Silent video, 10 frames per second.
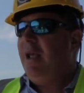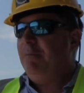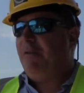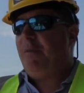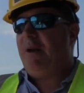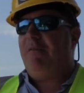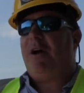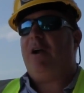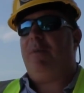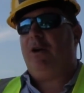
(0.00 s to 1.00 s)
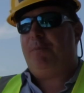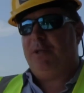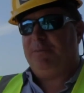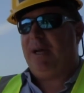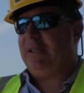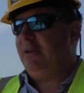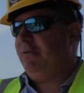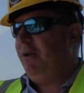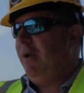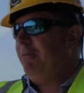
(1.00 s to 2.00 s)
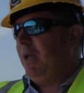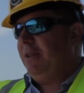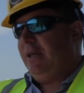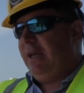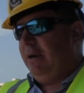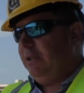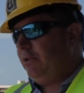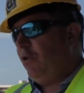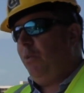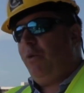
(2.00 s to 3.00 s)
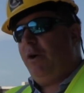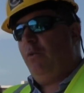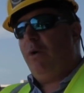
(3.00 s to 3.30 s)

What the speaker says: But from an environmental perspective, the stormwater